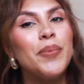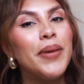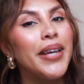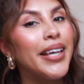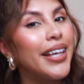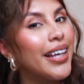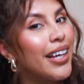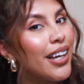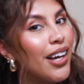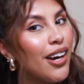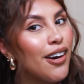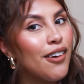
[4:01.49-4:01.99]

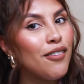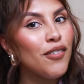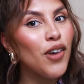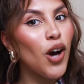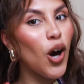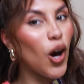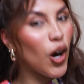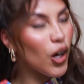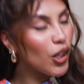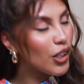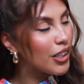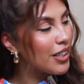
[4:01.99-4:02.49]
Speaking of
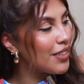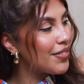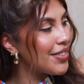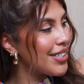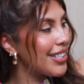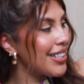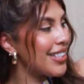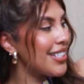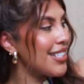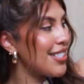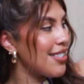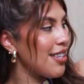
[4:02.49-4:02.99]
olives
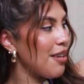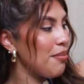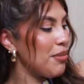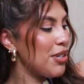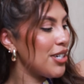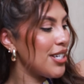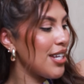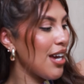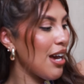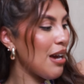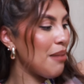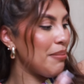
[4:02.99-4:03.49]
in the
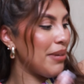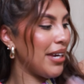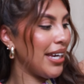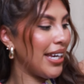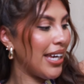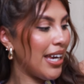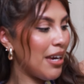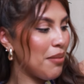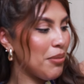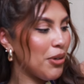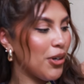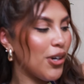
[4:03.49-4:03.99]
summertime,
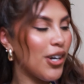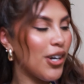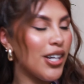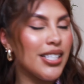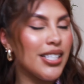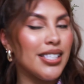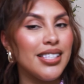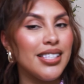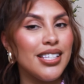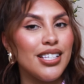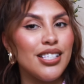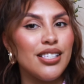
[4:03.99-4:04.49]
I came
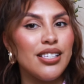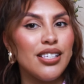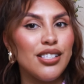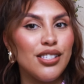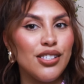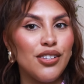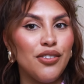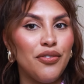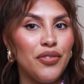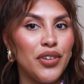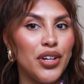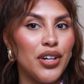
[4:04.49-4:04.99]
across this
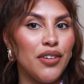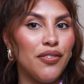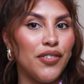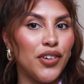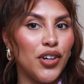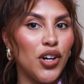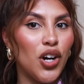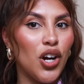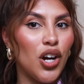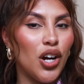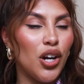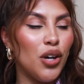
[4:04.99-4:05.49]
Sofia
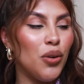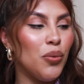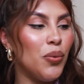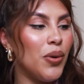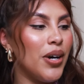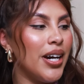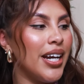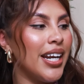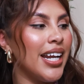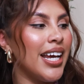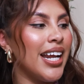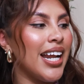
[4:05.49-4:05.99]
Vergara
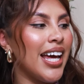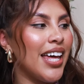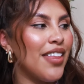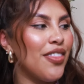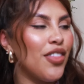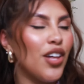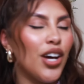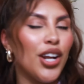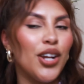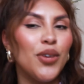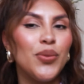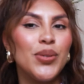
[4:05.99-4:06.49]
one and I
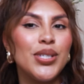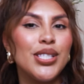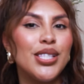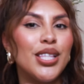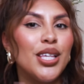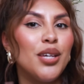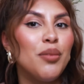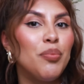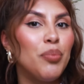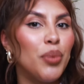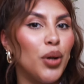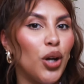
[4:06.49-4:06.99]
thought it was
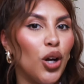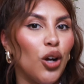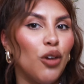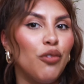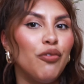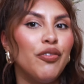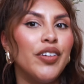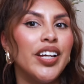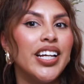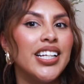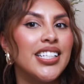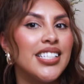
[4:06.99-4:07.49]
the
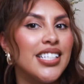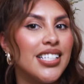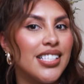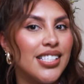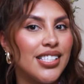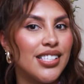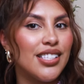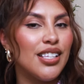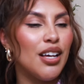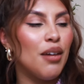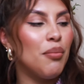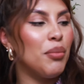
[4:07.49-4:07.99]
perfect
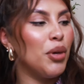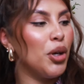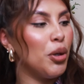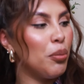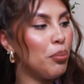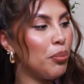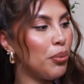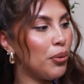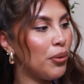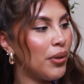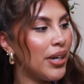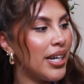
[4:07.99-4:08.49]

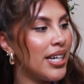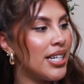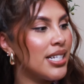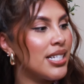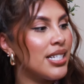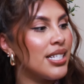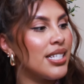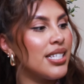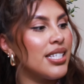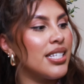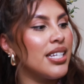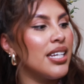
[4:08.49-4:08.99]
summer
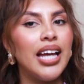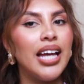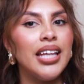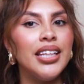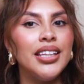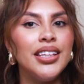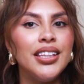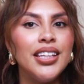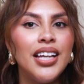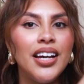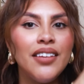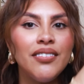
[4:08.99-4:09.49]
print. I
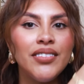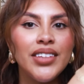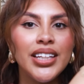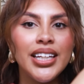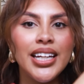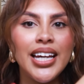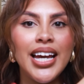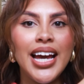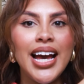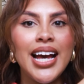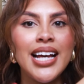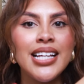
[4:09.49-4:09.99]
love that
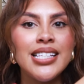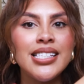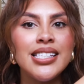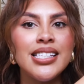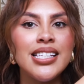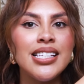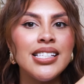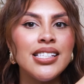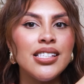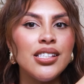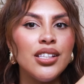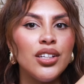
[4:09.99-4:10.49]
it has
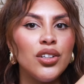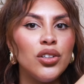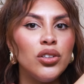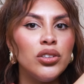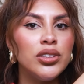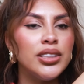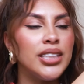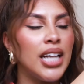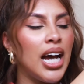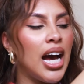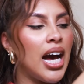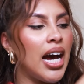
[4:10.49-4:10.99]
this
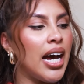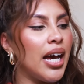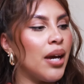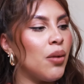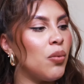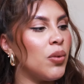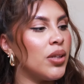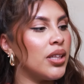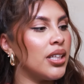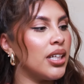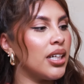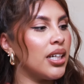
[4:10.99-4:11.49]
little tie
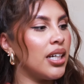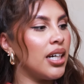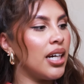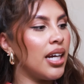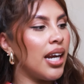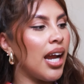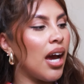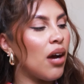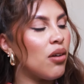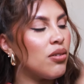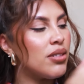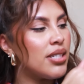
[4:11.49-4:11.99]
with the
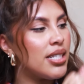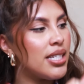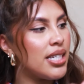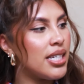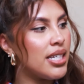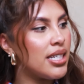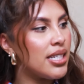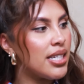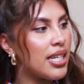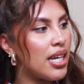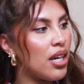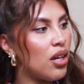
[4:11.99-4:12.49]
cutout
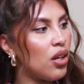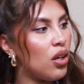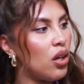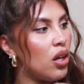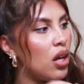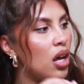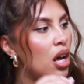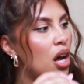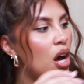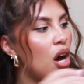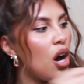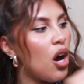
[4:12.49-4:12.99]

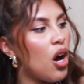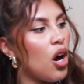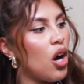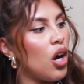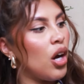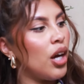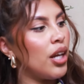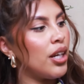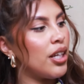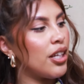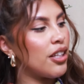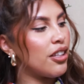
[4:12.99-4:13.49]
detail
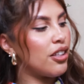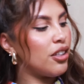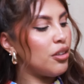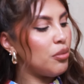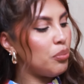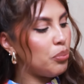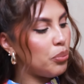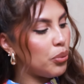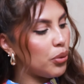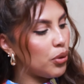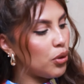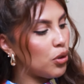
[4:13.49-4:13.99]
on the
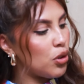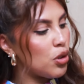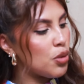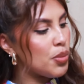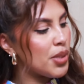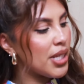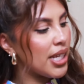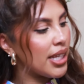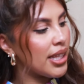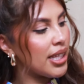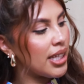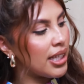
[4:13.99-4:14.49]

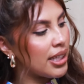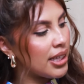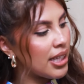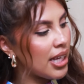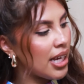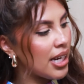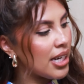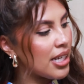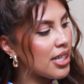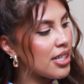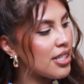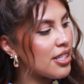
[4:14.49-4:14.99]
boobs. I think
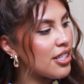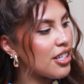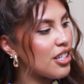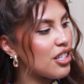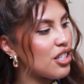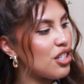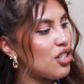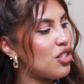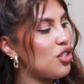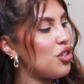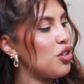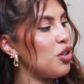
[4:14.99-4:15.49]
that is
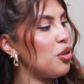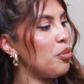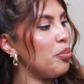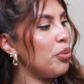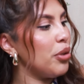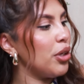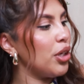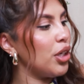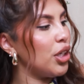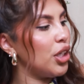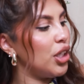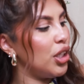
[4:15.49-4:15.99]

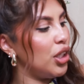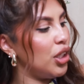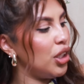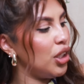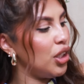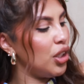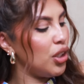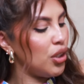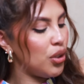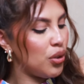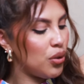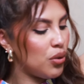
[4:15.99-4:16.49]
super
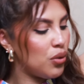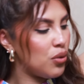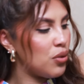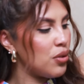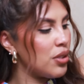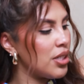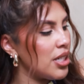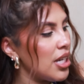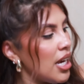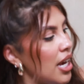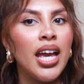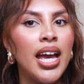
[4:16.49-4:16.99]

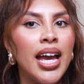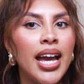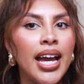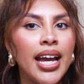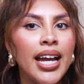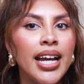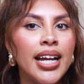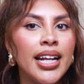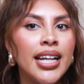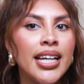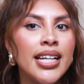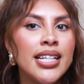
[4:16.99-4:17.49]
cute.
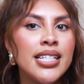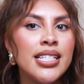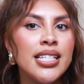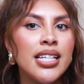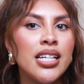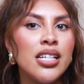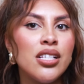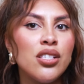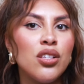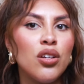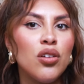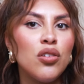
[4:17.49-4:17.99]
And it
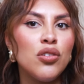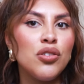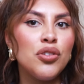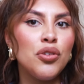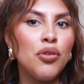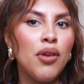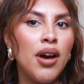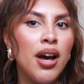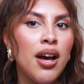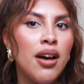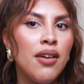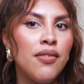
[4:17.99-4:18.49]
does
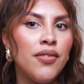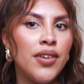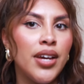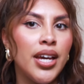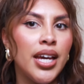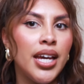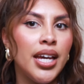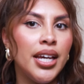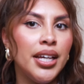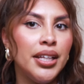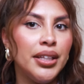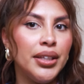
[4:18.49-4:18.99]
also have
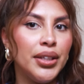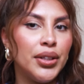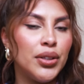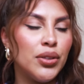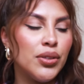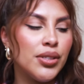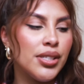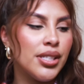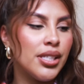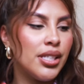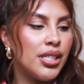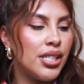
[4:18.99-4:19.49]
a
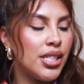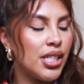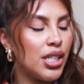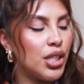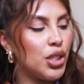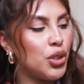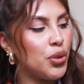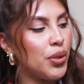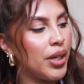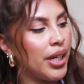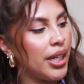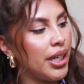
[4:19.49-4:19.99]
little
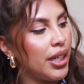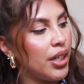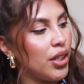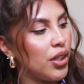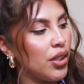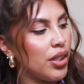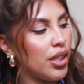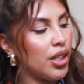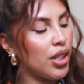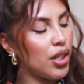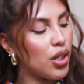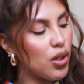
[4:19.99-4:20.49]
stitch right
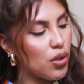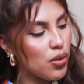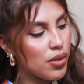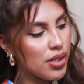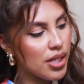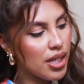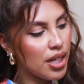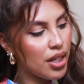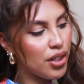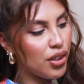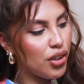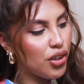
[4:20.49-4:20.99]
here that goes
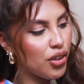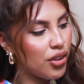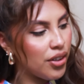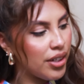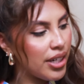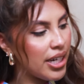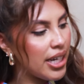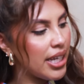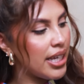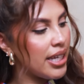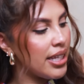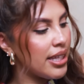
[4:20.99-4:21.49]

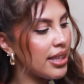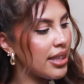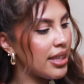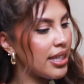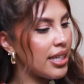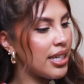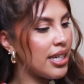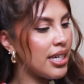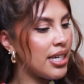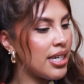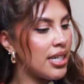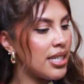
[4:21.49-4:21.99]
underneath
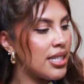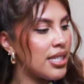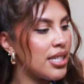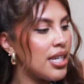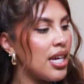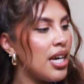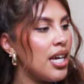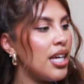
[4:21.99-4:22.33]
it.